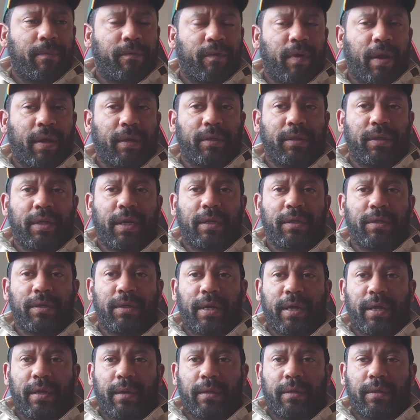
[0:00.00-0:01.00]
Frank
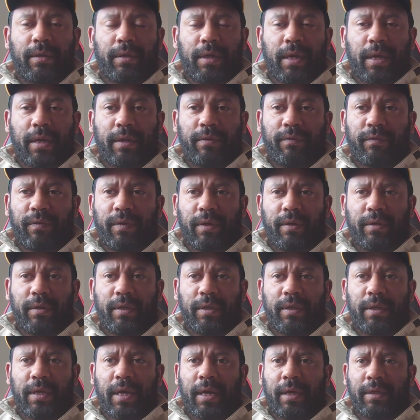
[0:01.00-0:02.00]
Sanchez
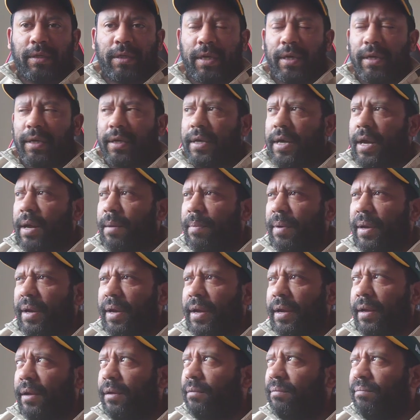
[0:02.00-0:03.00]
versus Ajay
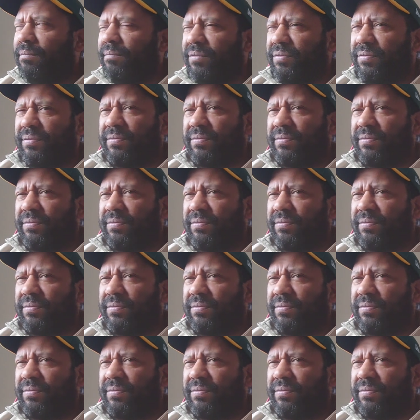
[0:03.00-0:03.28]
Caballero.